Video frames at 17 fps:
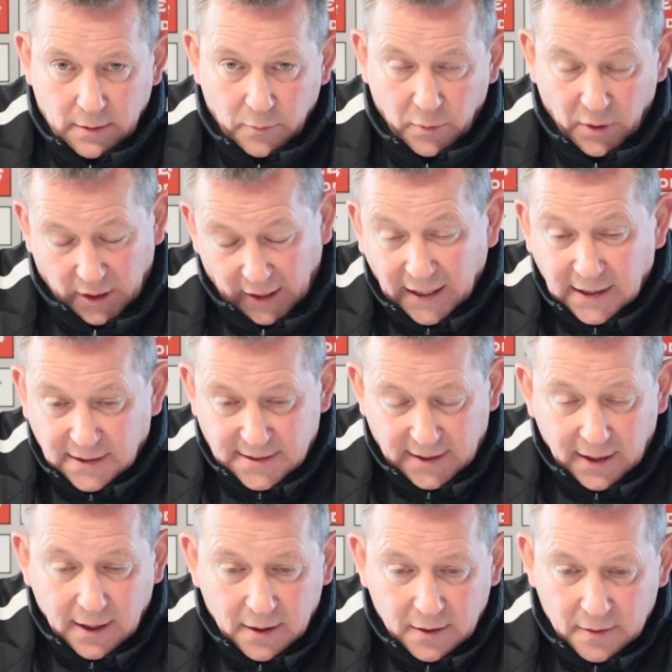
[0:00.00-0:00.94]
We'd like
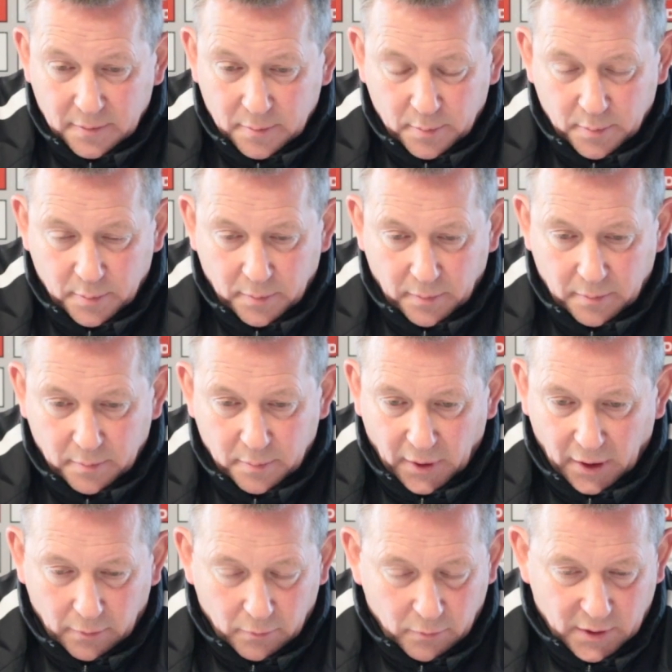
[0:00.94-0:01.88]
to,
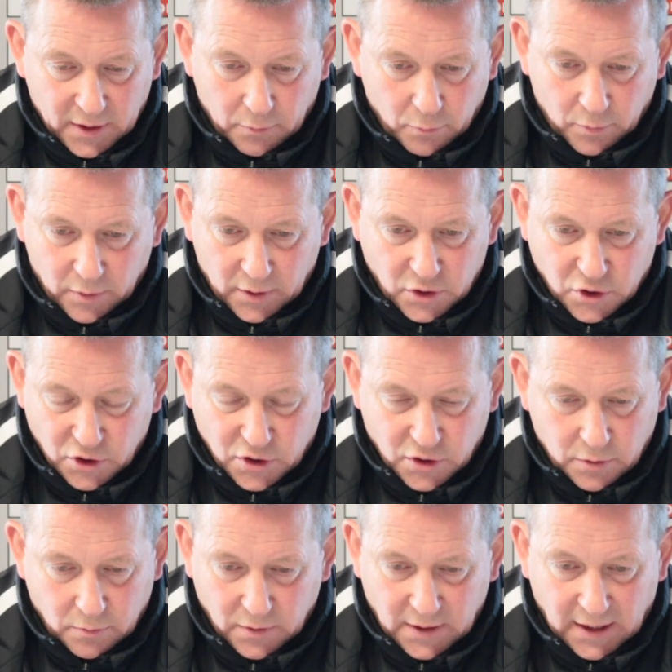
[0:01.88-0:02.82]
but we
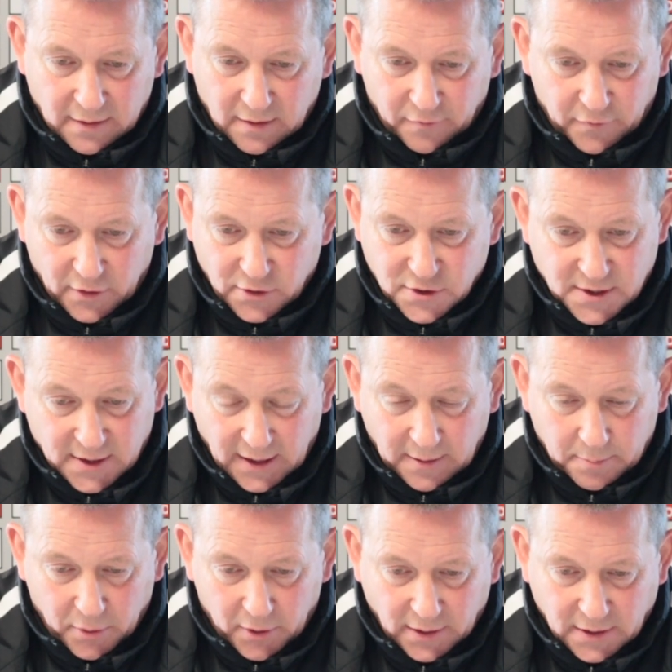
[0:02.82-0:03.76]
just need the first
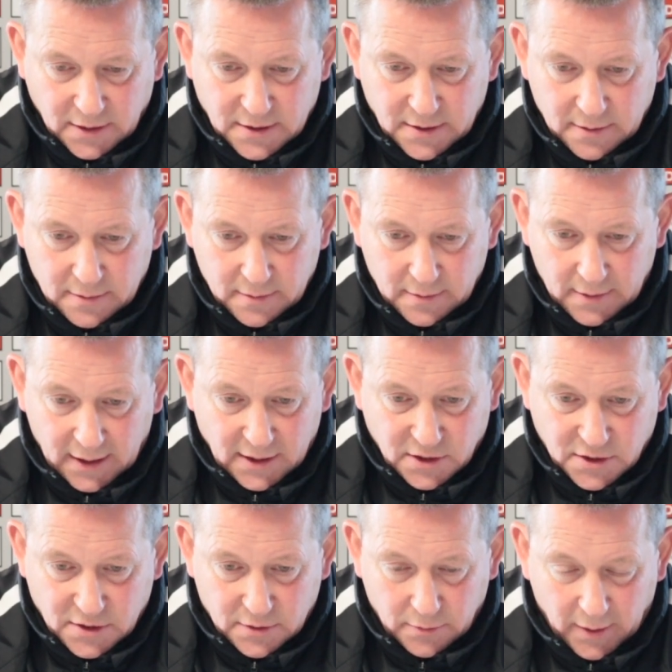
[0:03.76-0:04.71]
3 points.
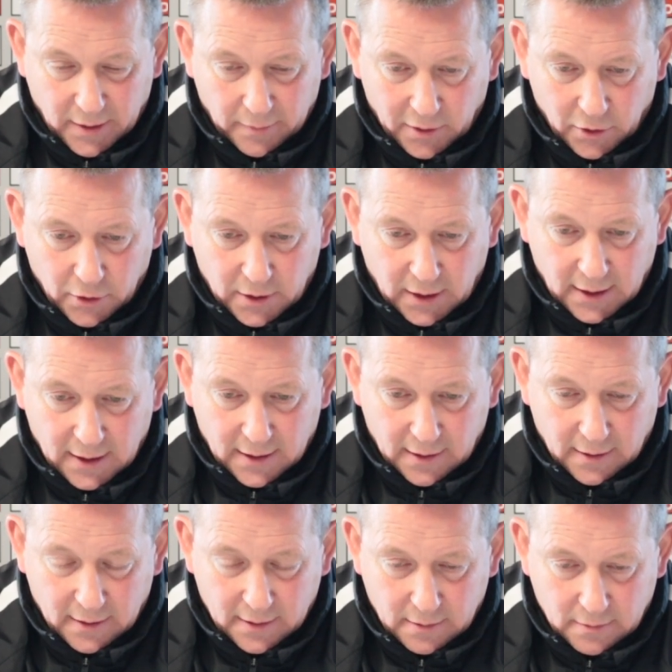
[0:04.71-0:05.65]
That's the way we're looking
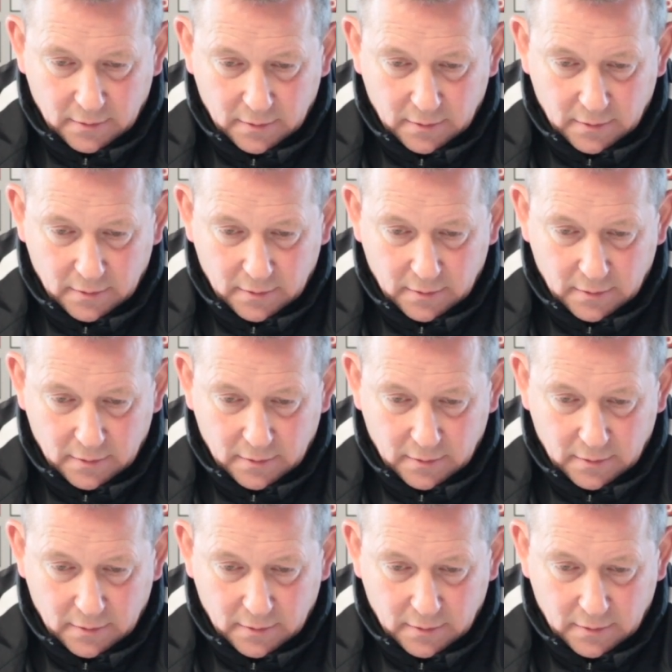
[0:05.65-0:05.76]
at it.